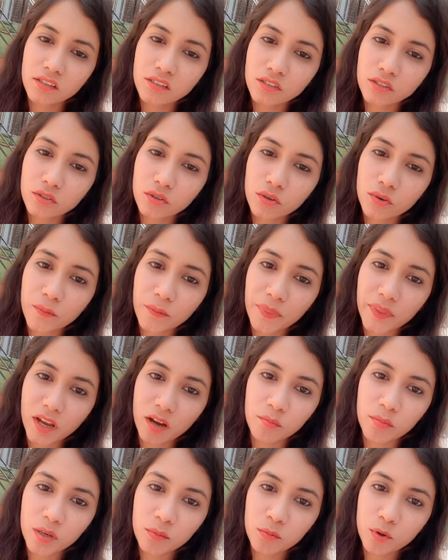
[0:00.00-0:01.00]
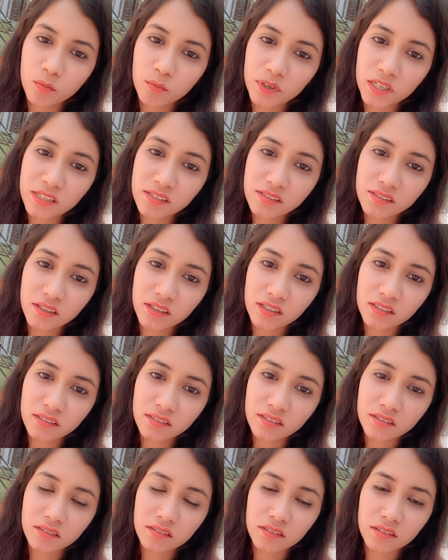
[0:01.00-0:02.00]
So Amit Popli
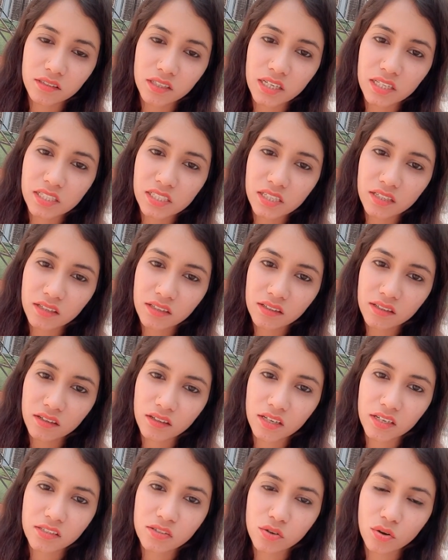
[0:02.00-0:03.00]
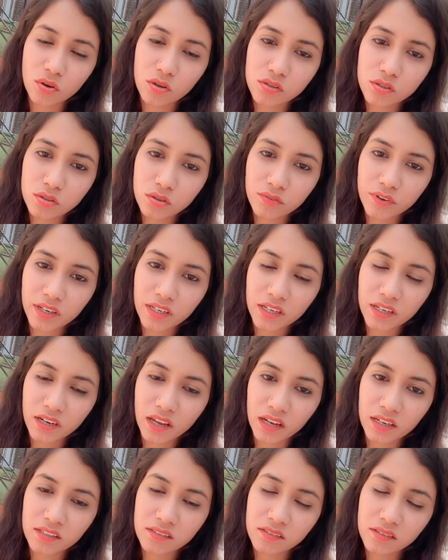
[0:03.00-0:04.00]
sir's teaching is also very
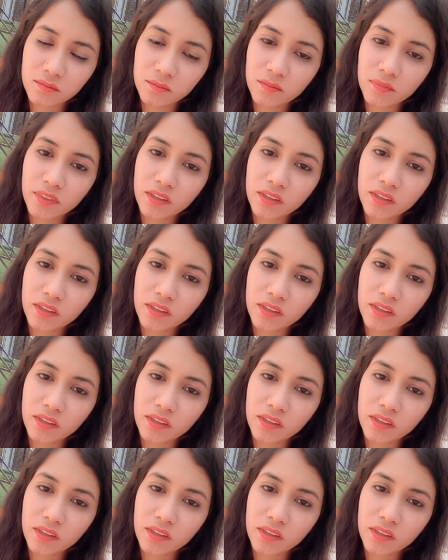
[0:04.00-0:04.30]
nice.